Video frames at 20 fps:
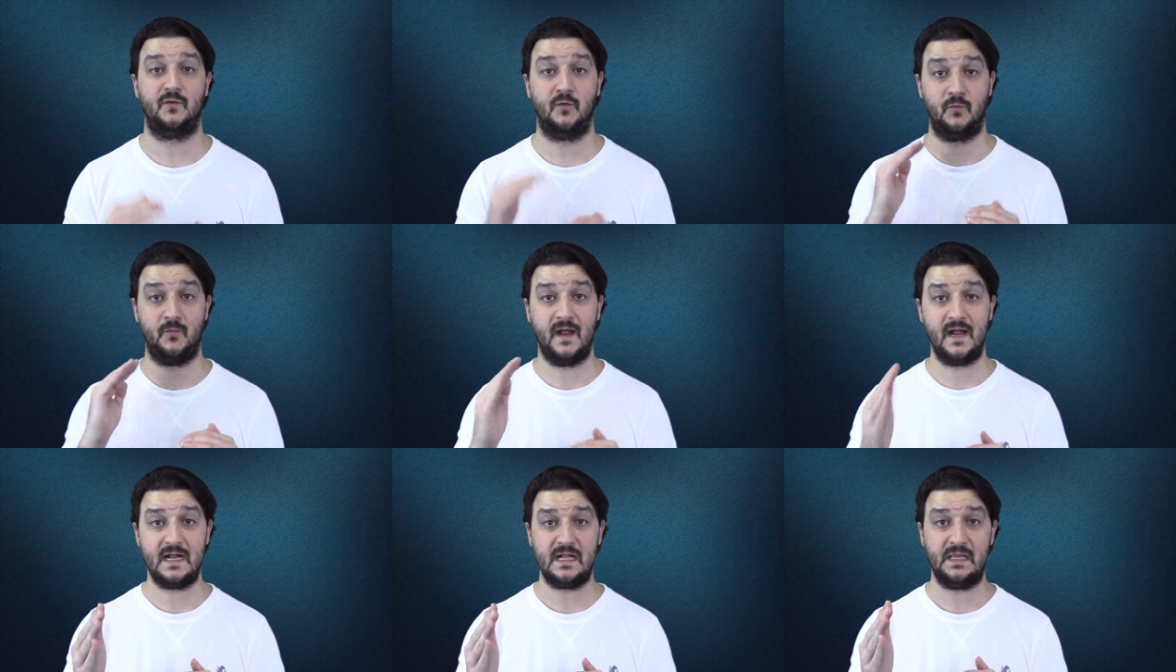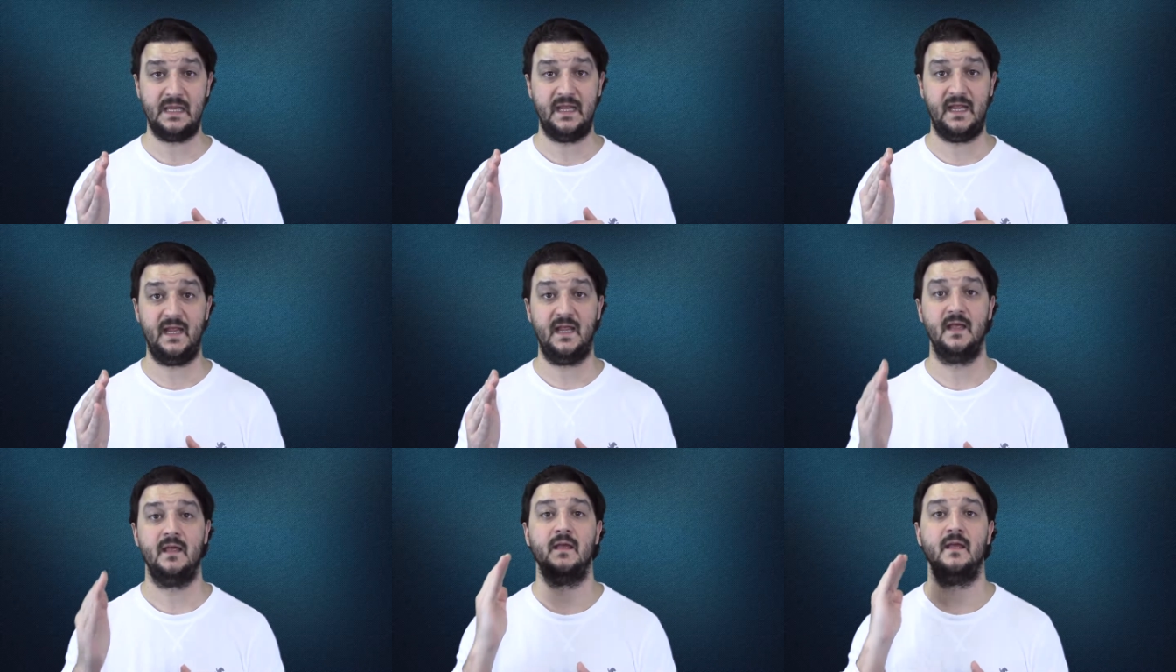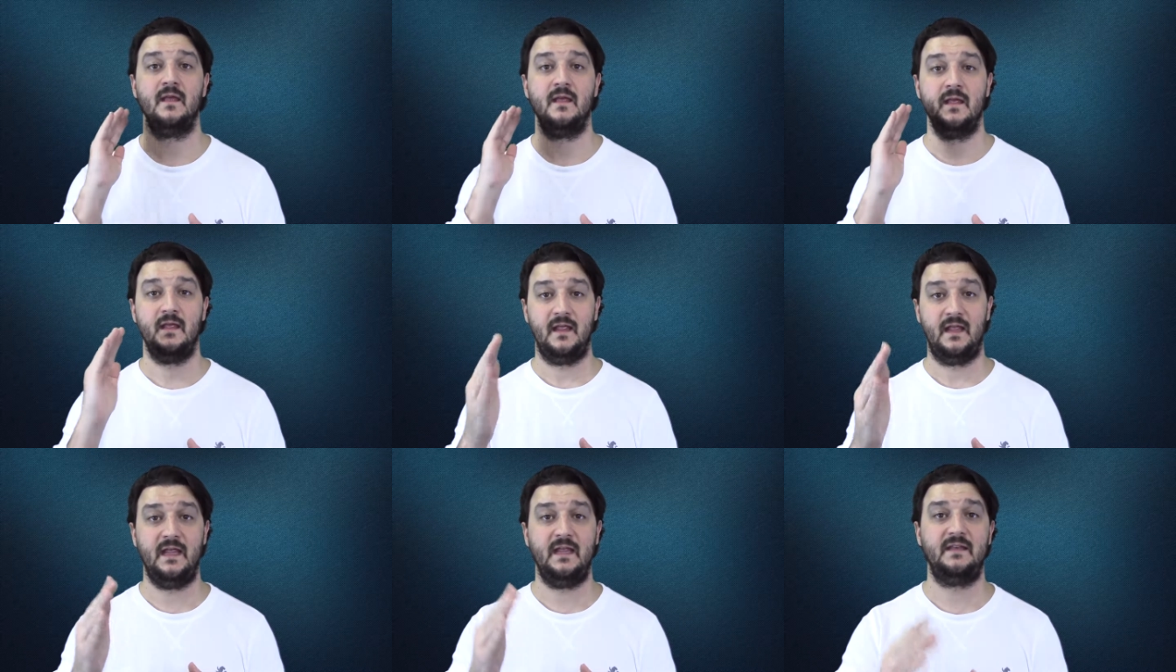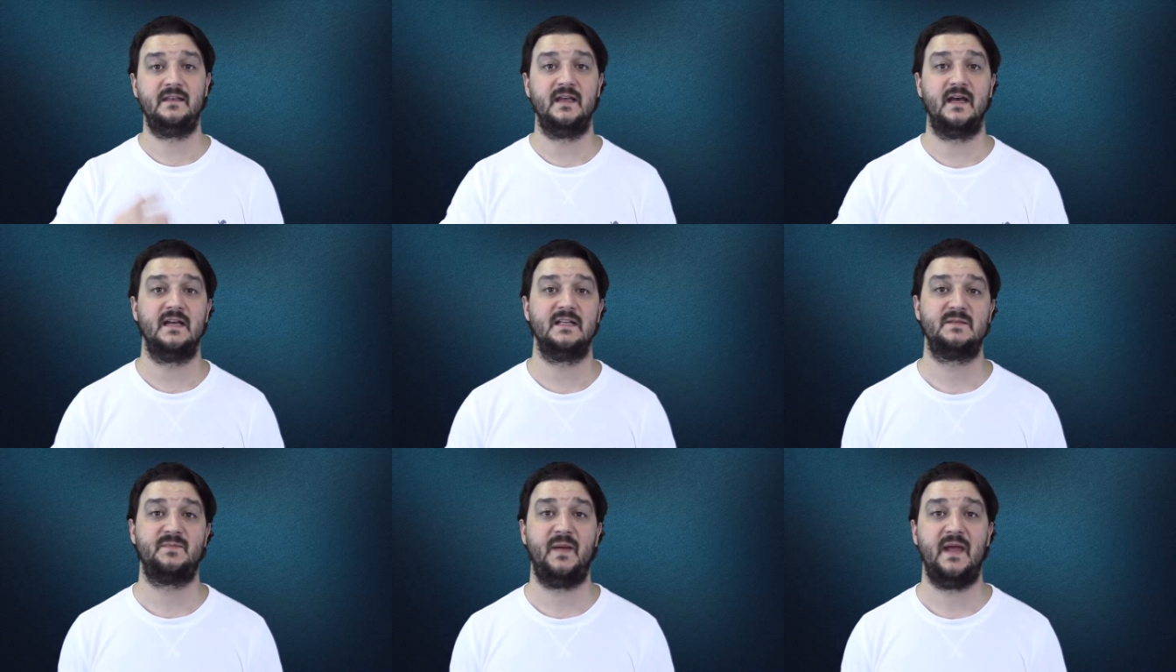directly, he
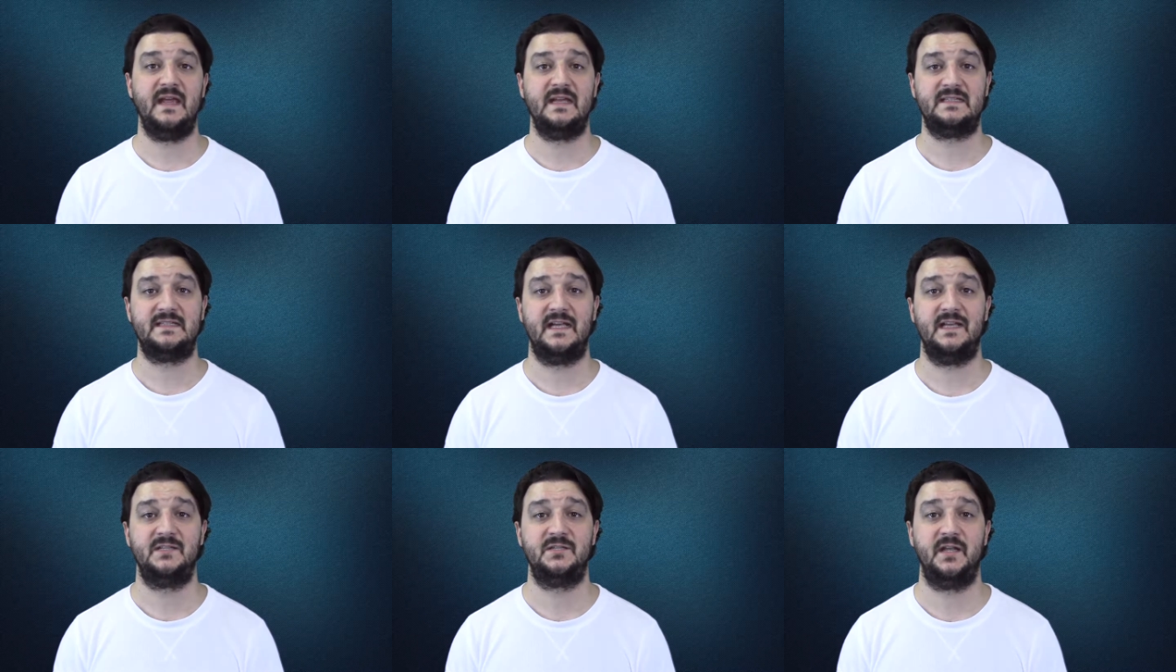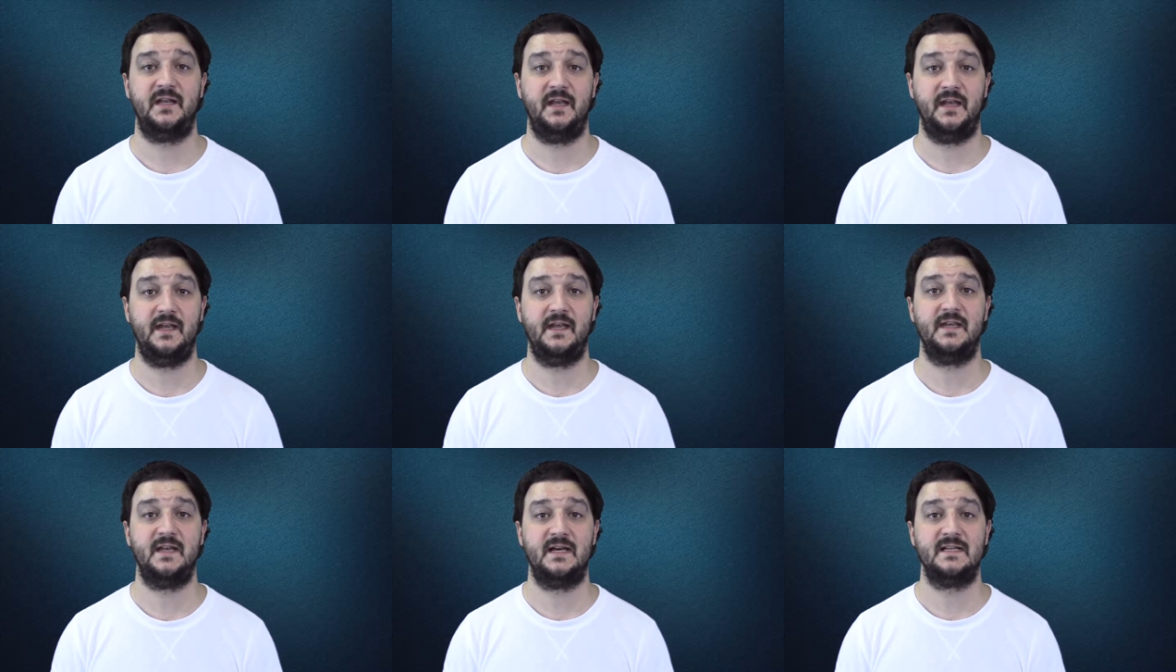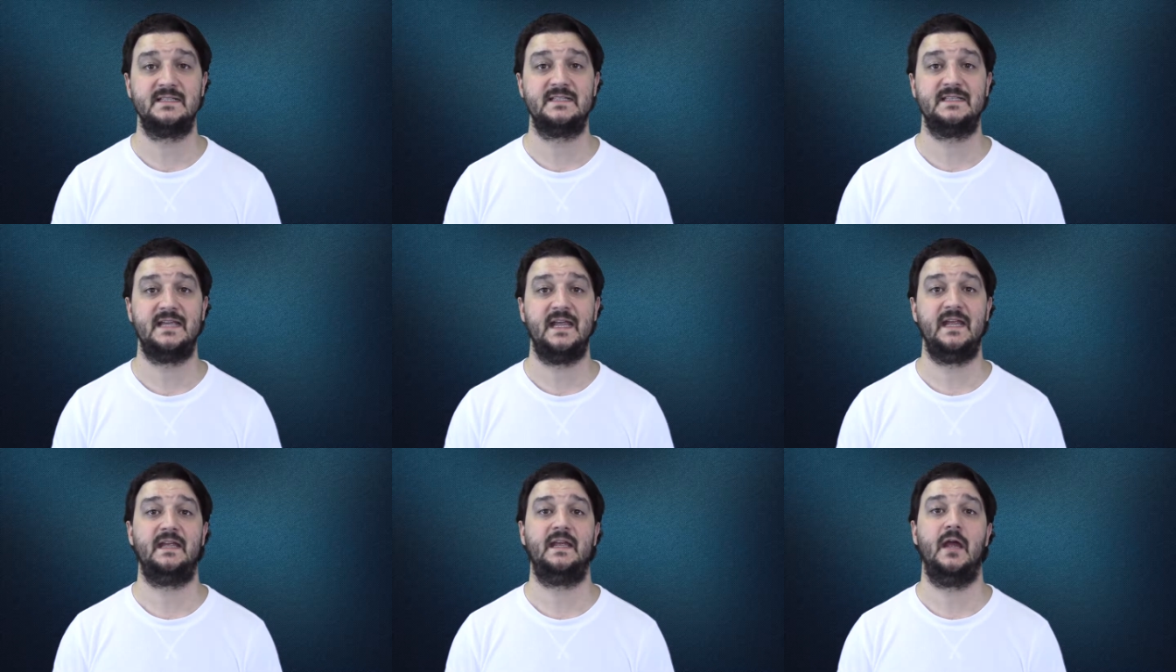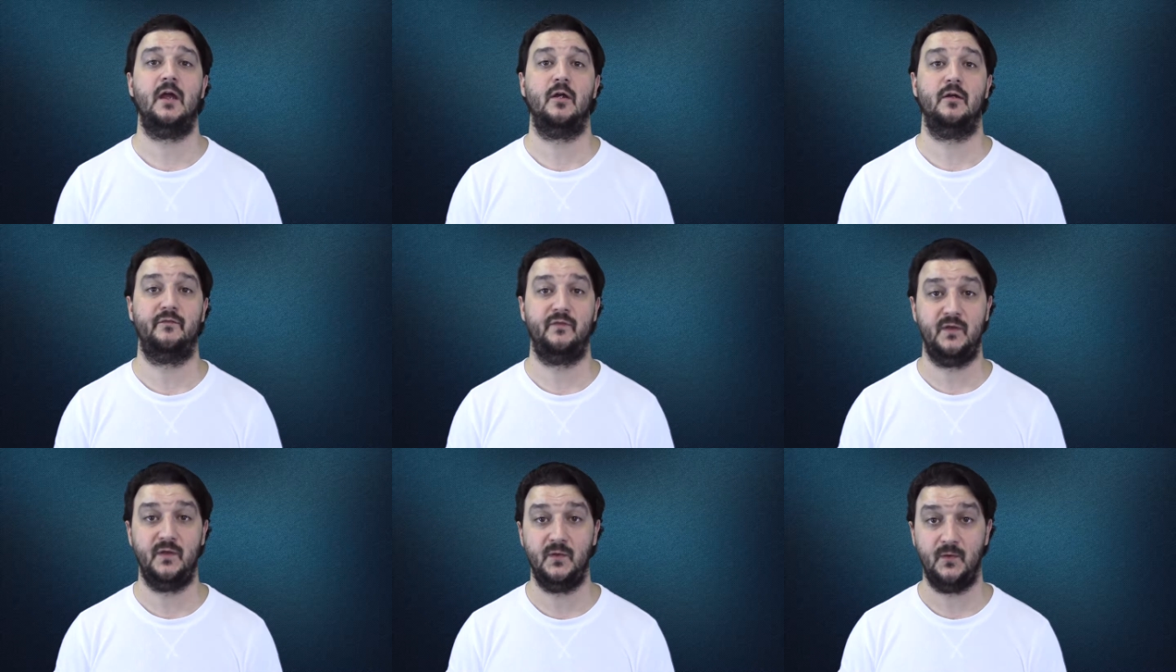does pay attention and he does take care
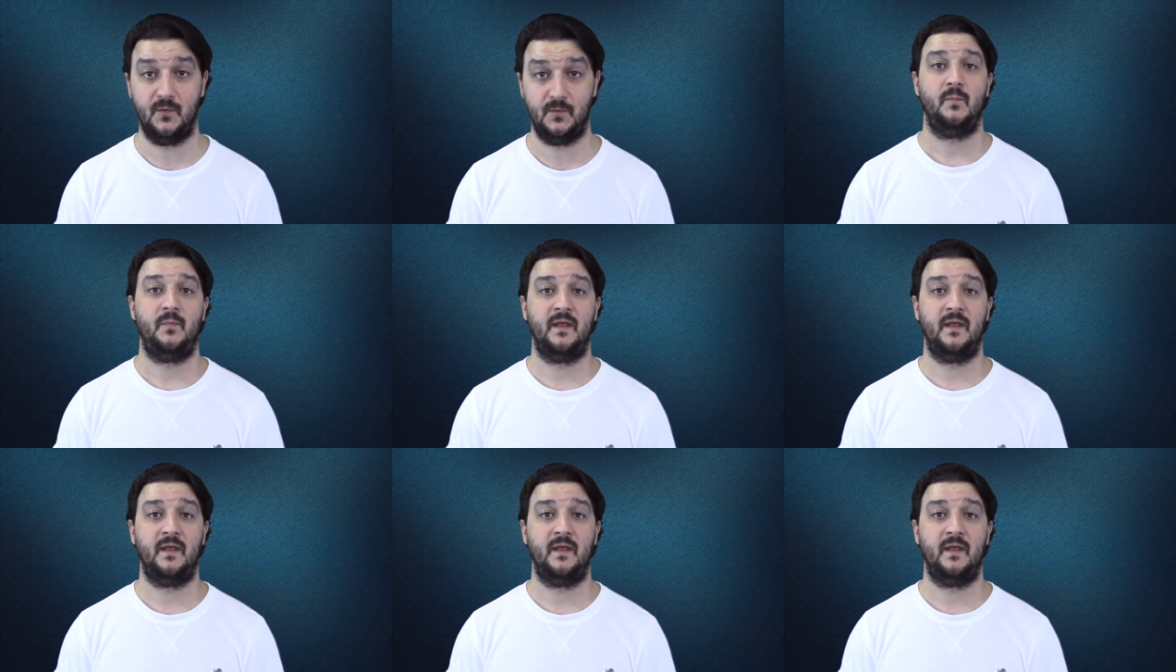of you.